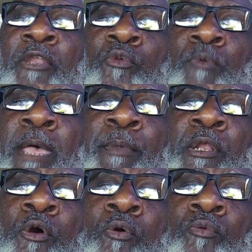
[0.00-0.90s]
the rabbit
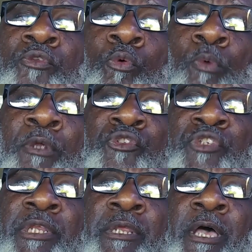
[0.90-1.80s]
hole, the worse
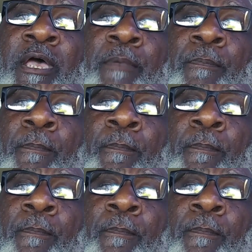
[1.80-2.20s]
shit got.